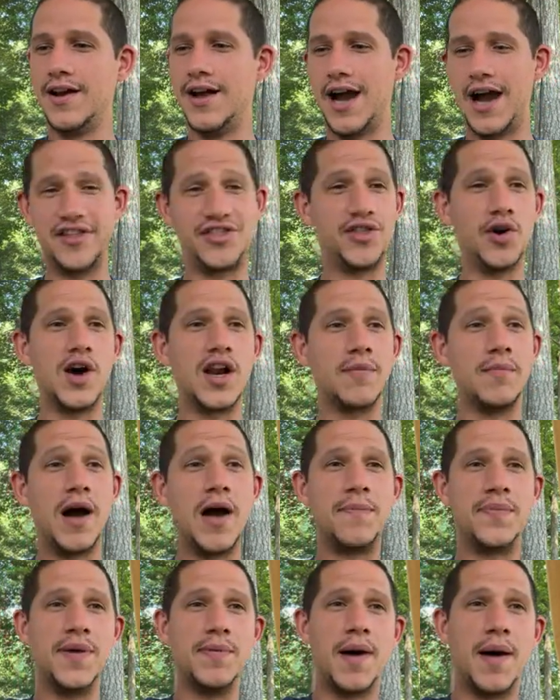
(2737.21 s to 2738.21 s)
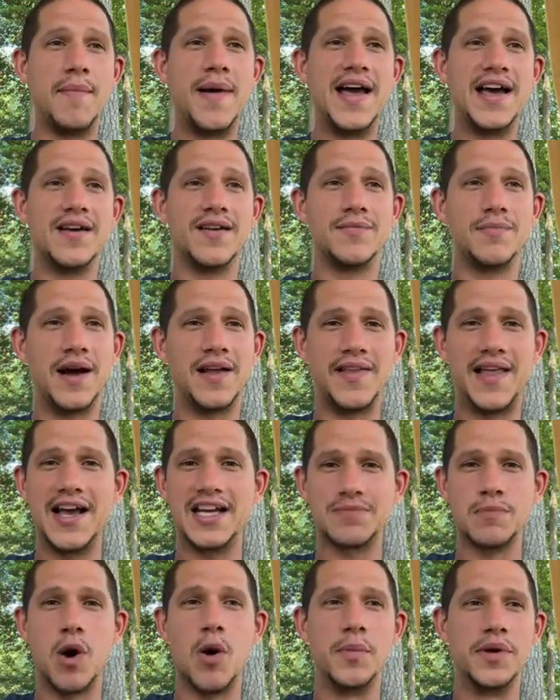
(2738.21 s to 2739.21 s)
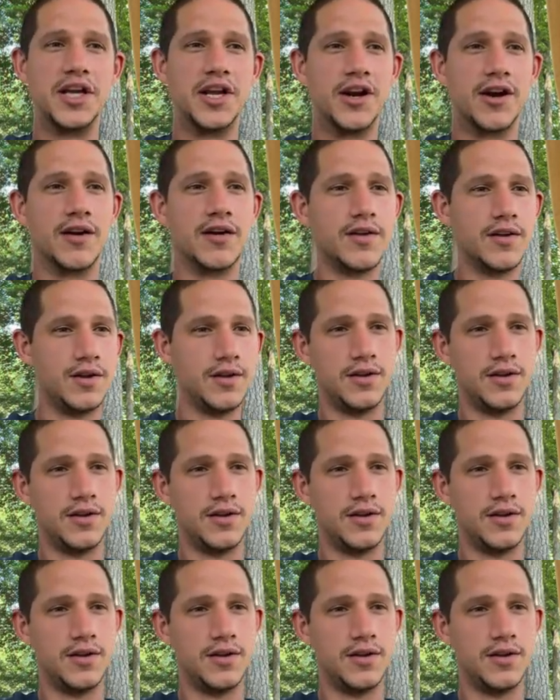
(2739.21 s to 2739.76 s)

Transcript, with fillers: I thought it might be my, ma my last moment here.